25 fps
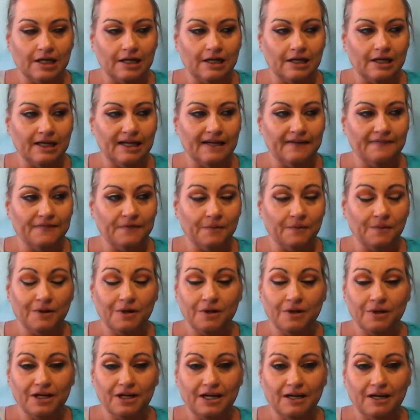If you want to
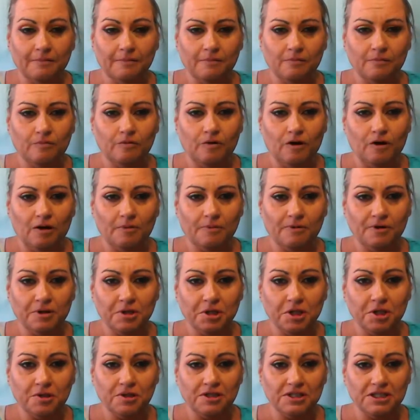look it up, Robbie
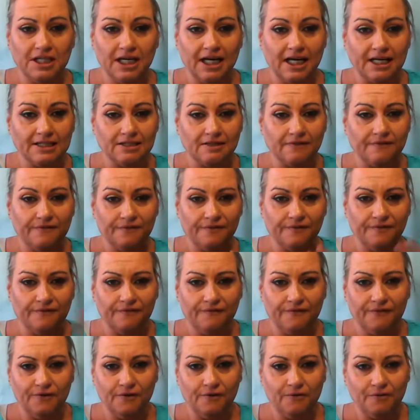Christie has a
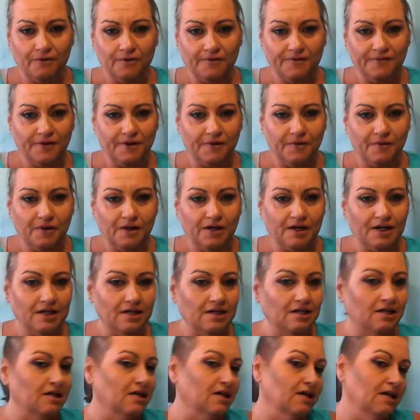full review on it.
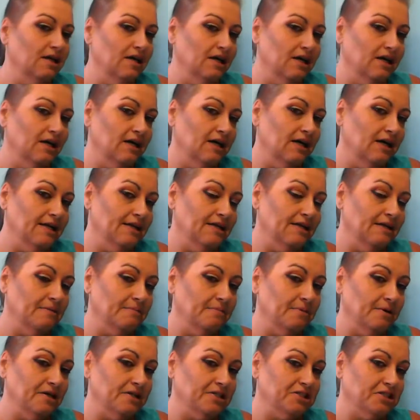And then
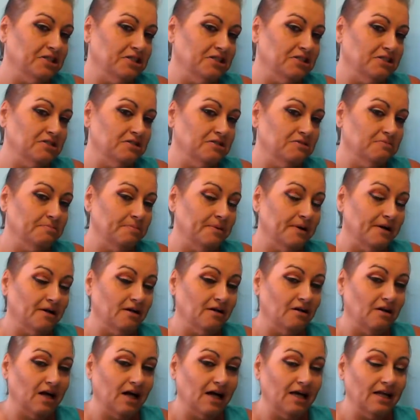Precious Petal
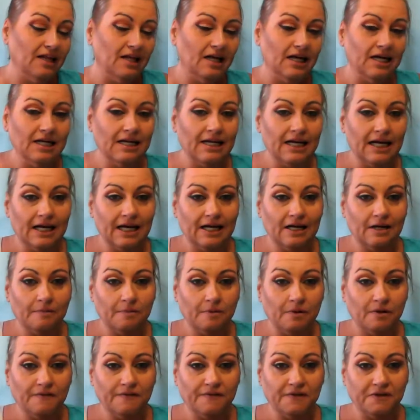Highlight and
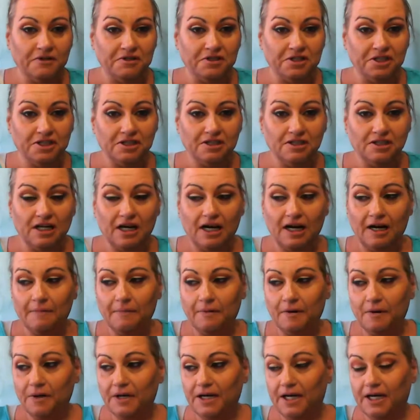Profusion
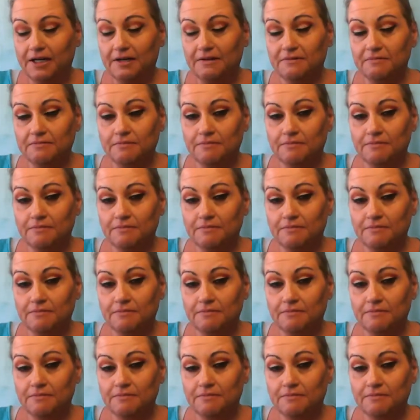Eyebrow Kit.